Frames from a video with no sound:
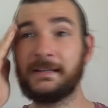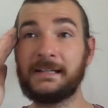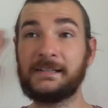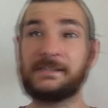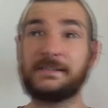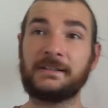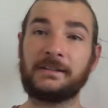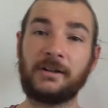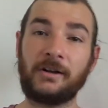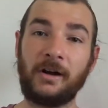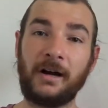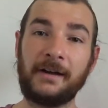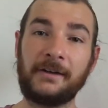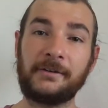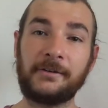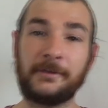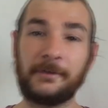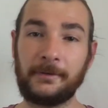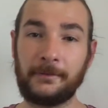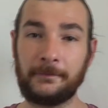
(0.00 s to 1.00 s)
it's a kind
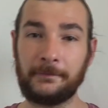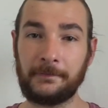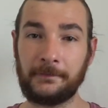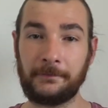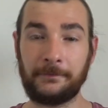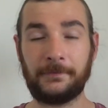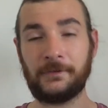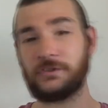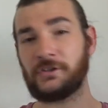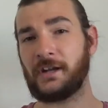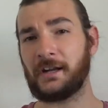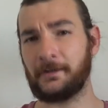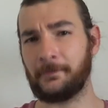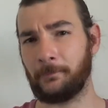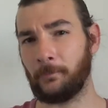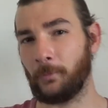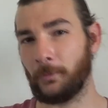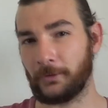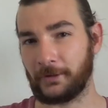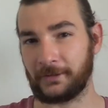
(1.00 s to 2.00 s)
of fish out of
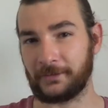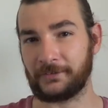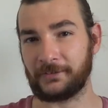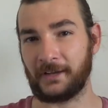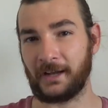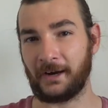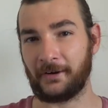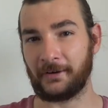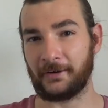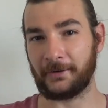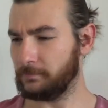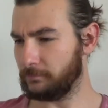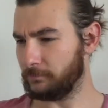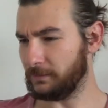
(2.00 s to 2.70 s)
water scenario